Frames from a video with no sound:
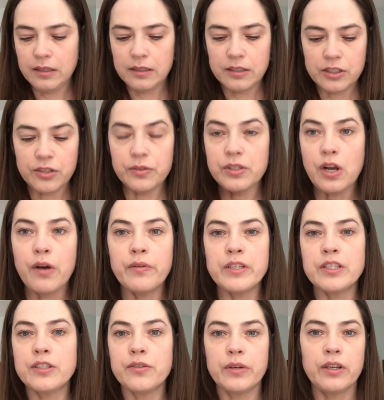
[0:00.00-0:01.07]
She was
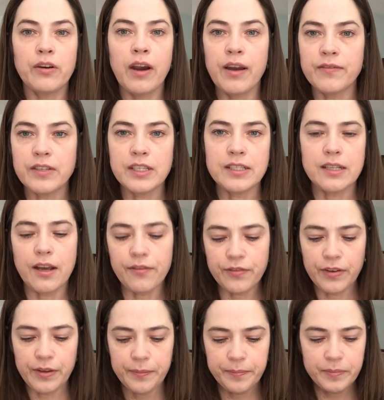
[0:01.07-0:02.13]
always doing crafty stuff.